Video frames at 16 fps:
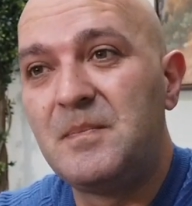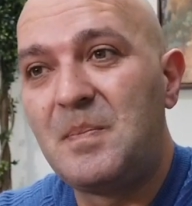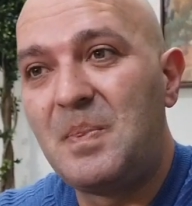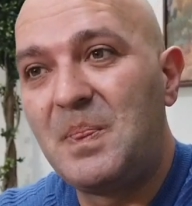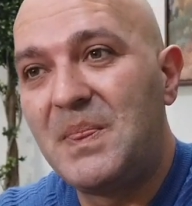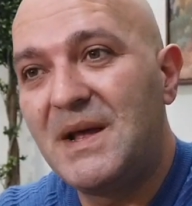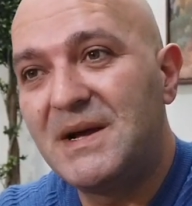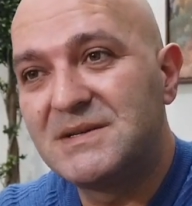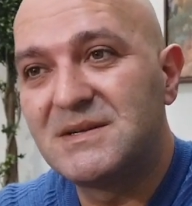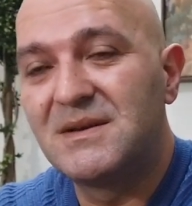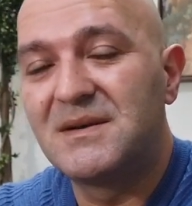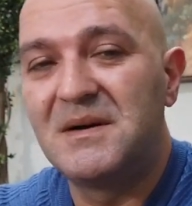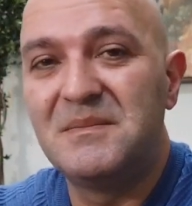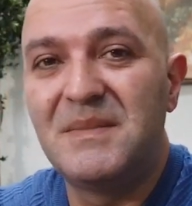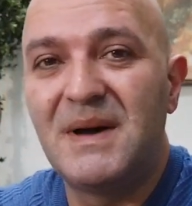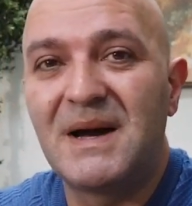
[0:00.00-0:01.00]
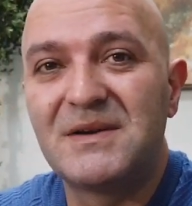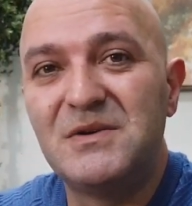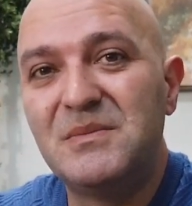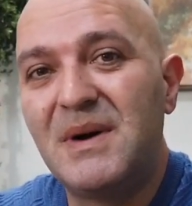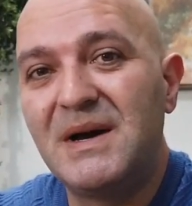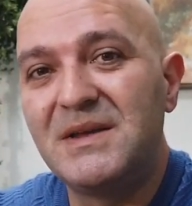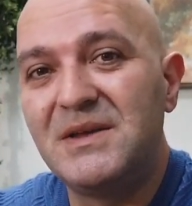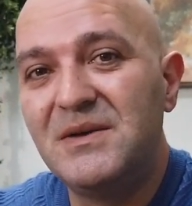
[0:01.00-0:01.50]
that's going to come back to
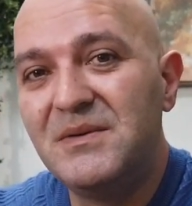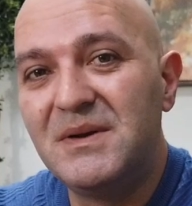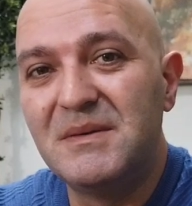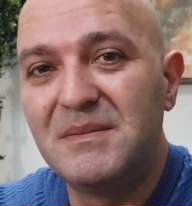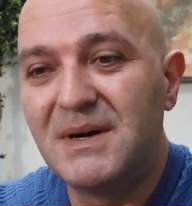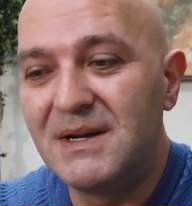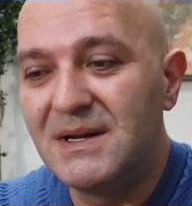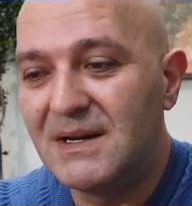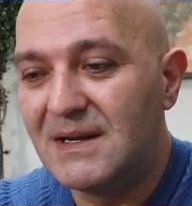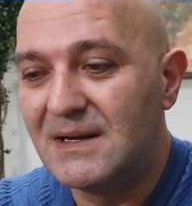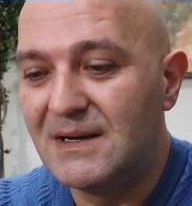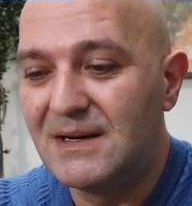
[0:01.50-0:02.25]
bite you in the butt.